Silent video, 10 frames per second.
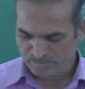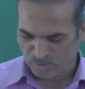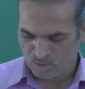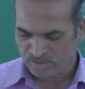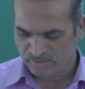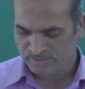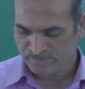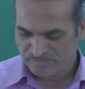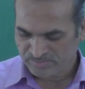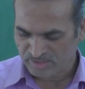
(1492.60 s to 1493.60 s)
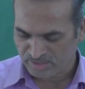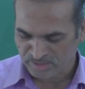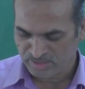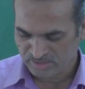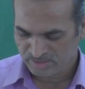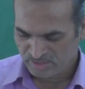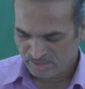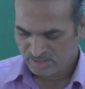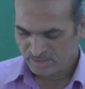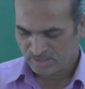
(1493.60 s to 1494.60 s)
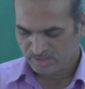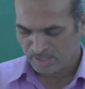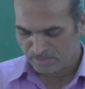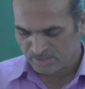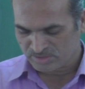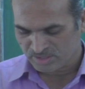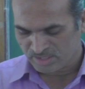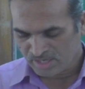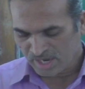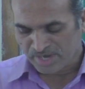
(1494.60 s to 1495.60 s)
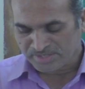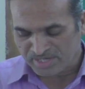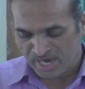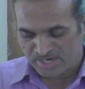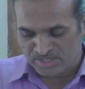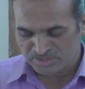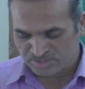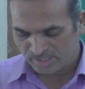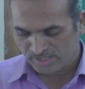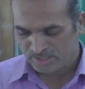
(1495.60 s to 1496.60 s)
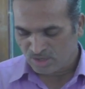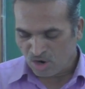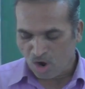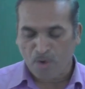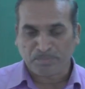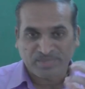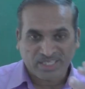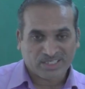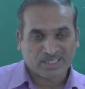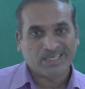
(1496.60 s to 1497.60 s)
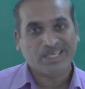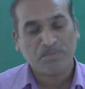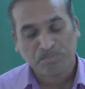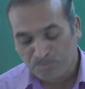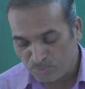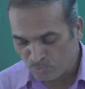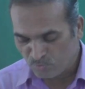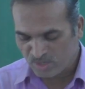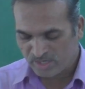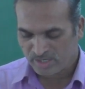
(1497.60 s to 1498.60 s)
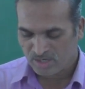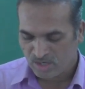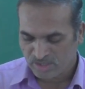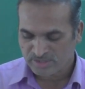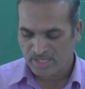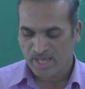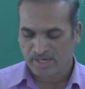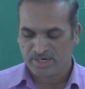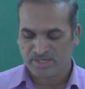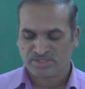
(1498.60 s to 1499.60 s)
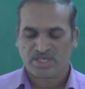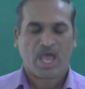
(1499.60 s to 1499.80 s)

product in a chemistry. And traditionally, optically pure targets